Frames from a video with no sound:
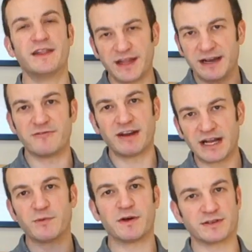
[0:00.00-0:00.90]
then it
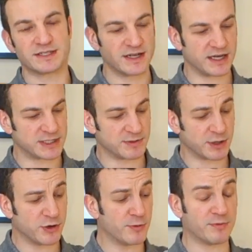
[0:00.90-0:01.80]
really will start to
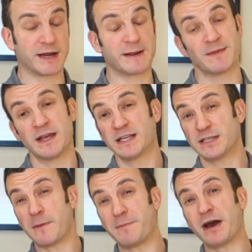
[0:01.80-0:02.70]
incorporate.
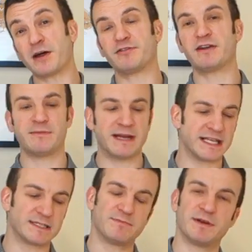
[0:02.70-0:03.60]
So about 3
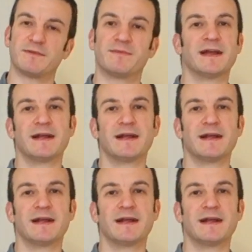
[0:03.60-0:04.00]
minutes, but